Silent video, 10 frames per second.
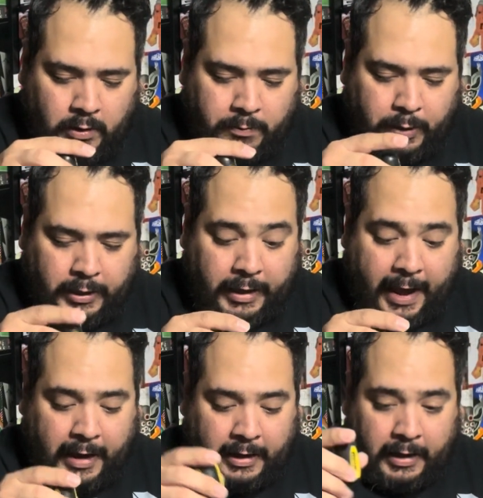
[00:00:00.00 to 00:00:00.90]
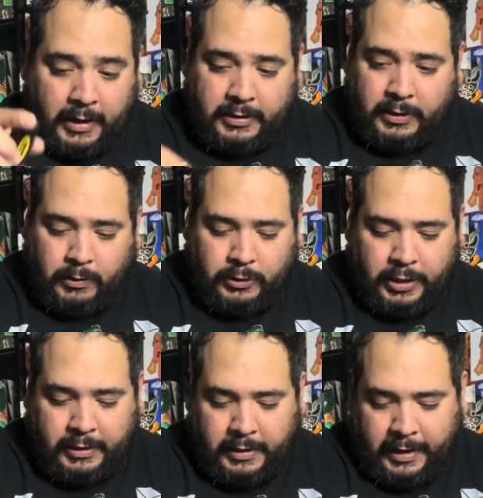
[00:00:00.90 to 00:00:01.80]
But yeah, so
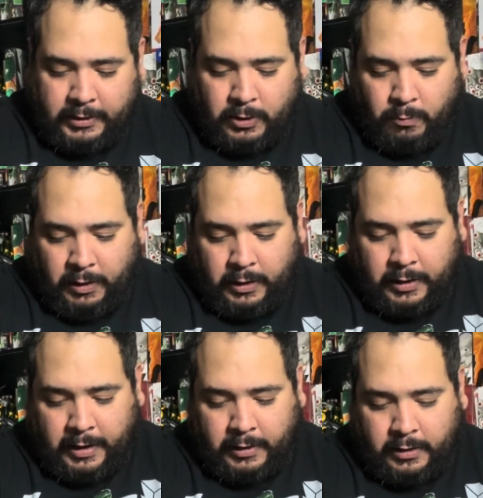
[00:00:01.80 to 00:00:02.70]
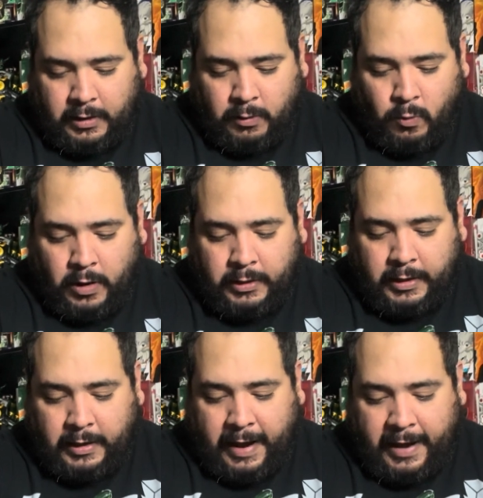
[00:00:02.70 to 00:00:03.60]
Jenna had told me that the one
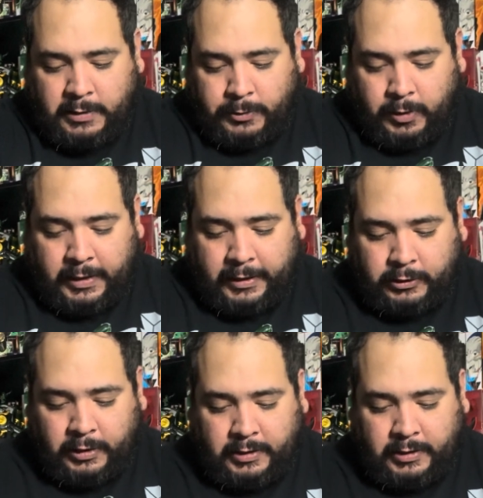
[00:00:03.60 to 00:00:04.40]
that Hasbro had actually